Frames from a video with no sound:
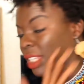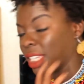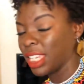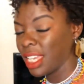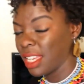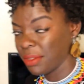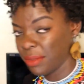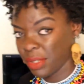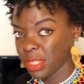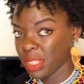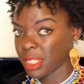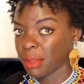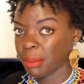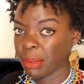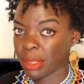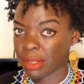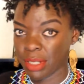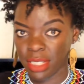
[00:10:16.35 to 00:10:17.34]
I haven't
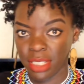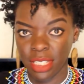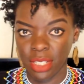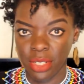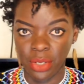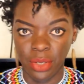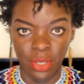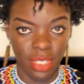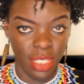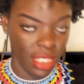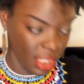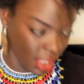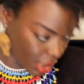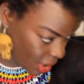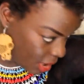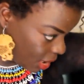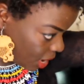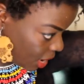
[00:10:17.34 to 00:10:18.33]
separated or
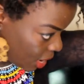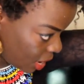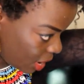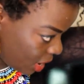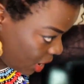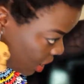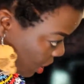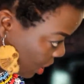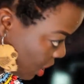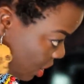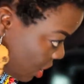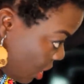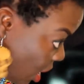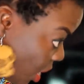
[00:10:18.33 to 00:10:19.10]
anything. This is just